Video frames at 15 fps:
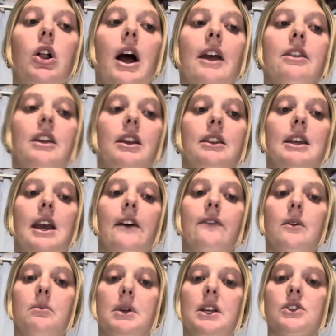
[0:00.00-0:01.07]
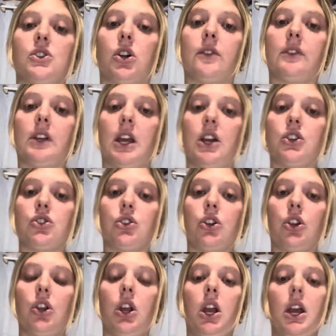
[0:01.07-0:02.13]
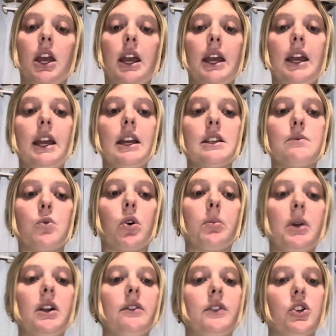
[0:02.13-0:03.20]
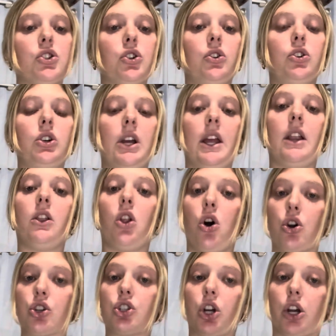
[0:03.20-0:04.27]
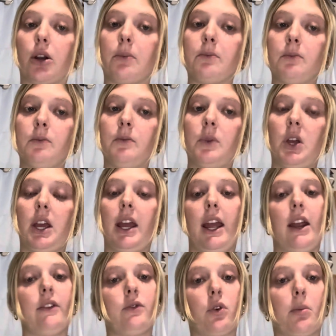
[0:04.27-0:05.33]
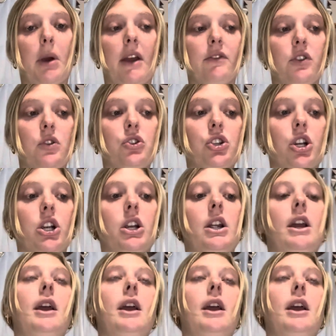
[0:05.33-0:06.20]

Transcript: I think the F&P certification is more beneficial in long term and for my future,